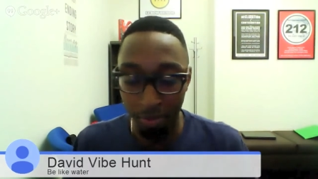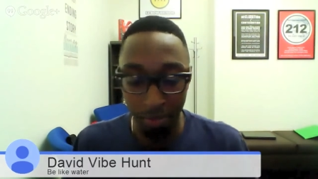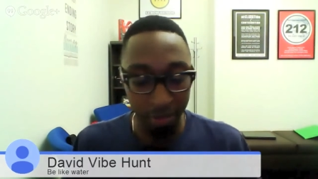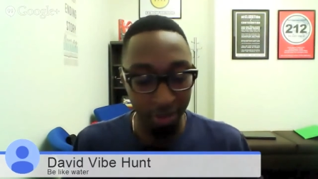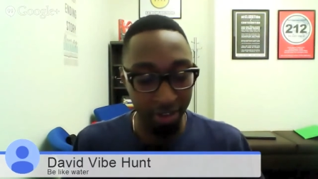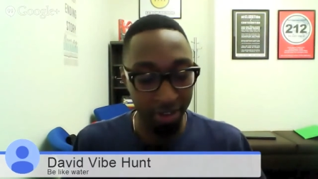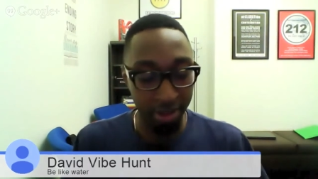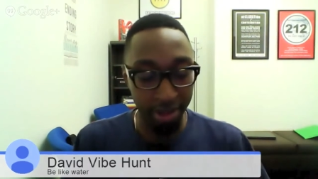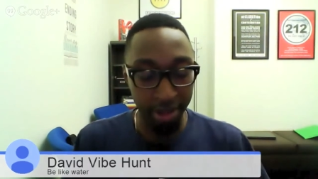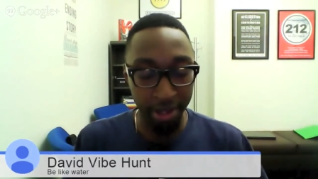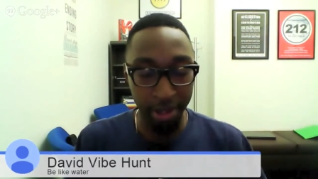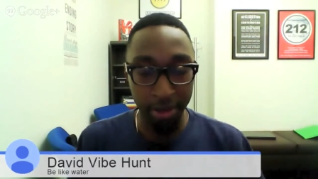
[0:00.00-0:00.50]

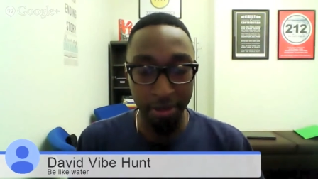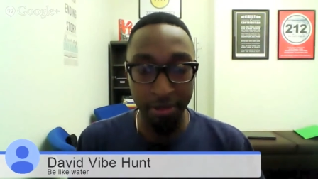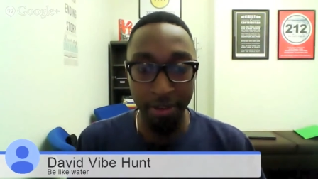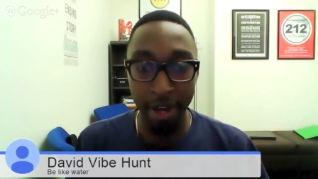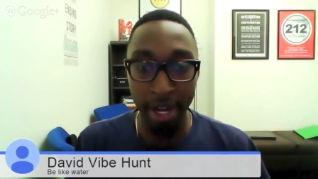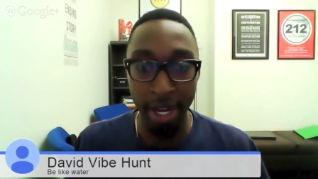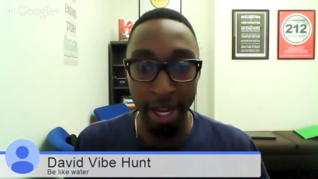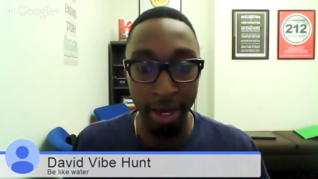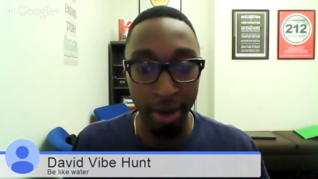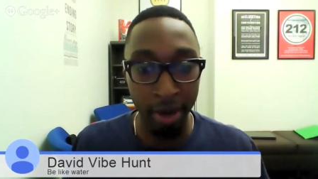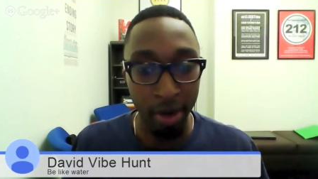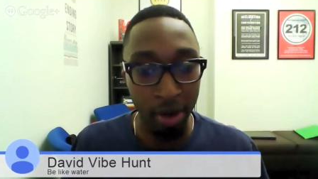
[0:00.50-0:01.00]

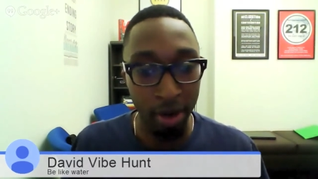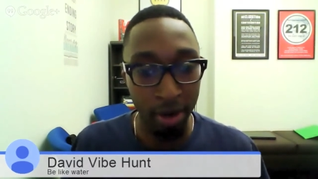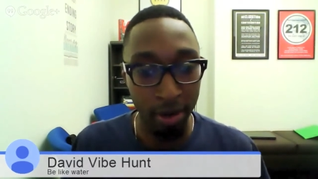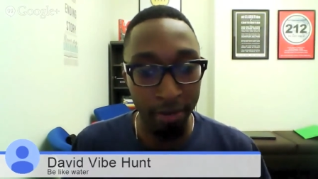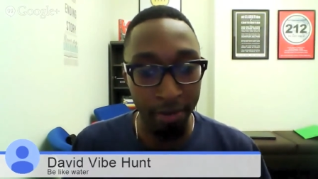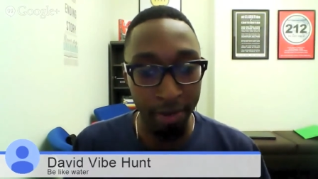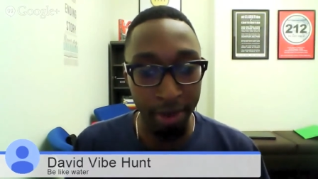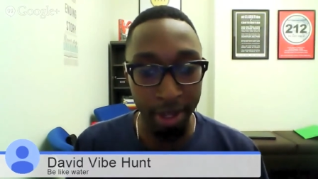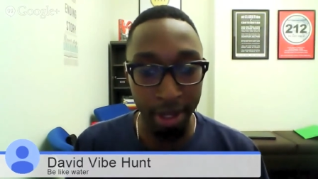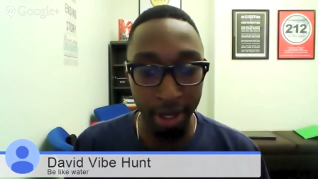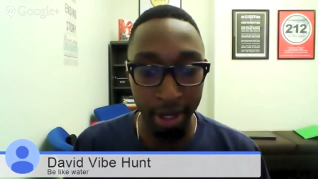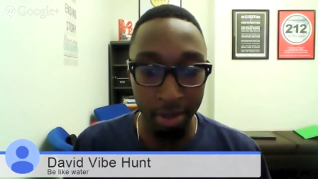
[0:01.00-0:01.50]
solidifying all
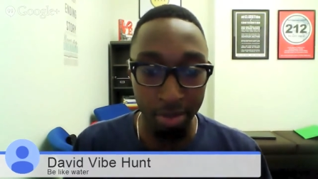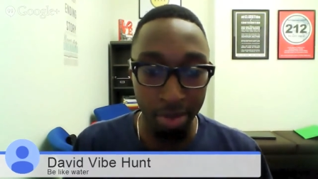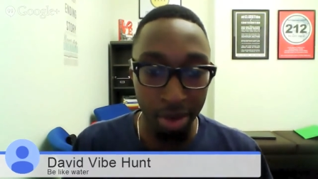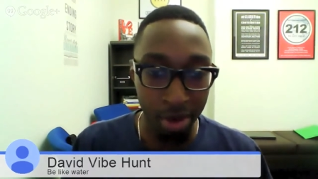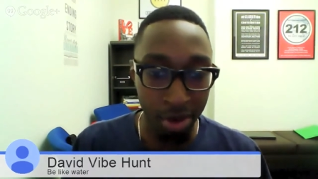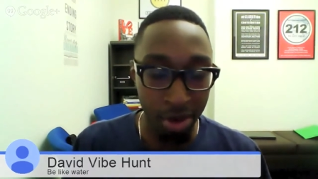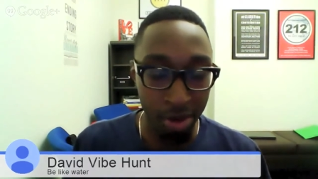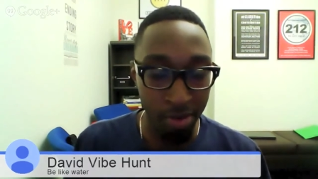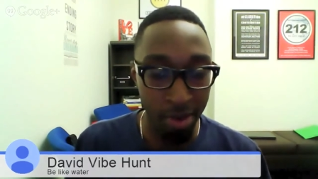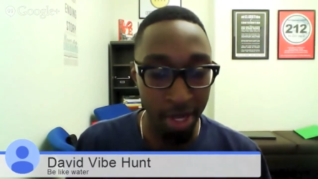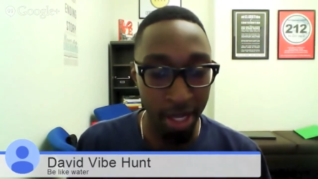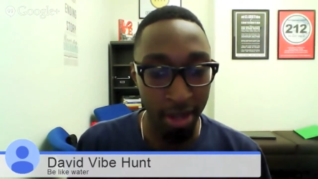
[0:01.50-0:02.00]
of the
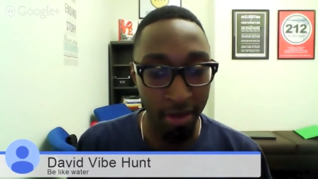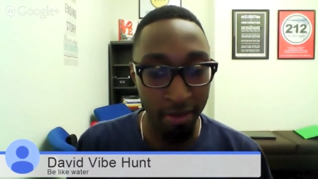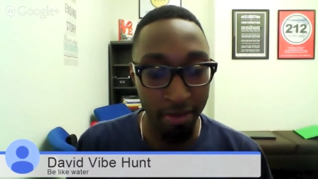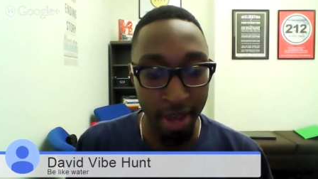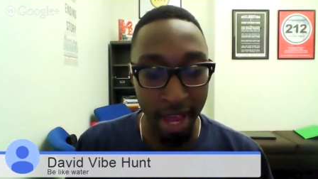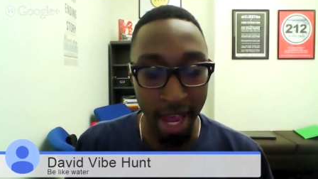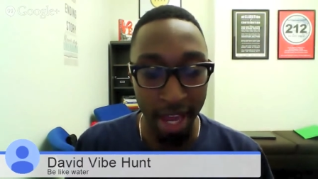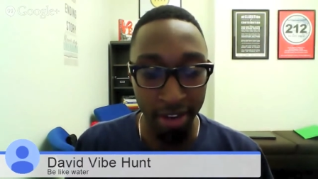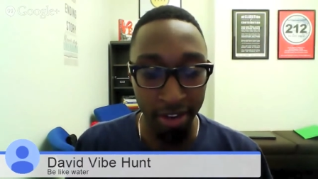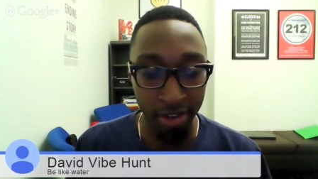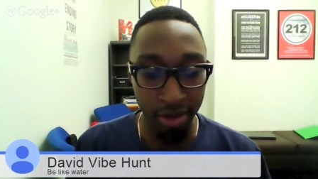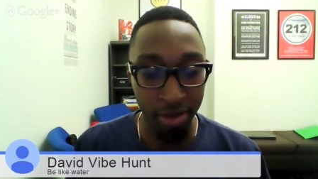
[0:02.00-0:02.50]
component
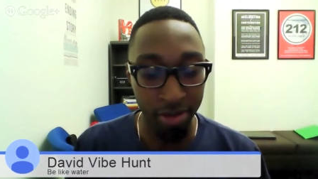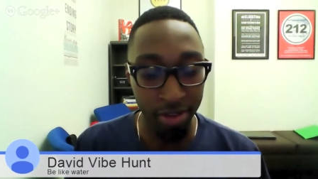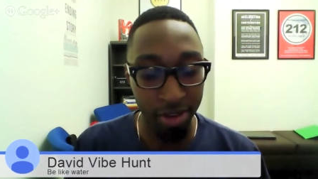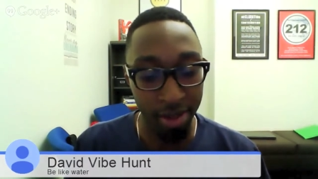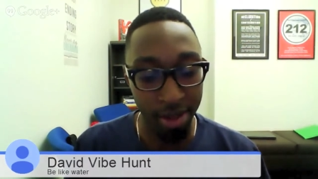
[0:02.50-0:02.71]
manufacturers,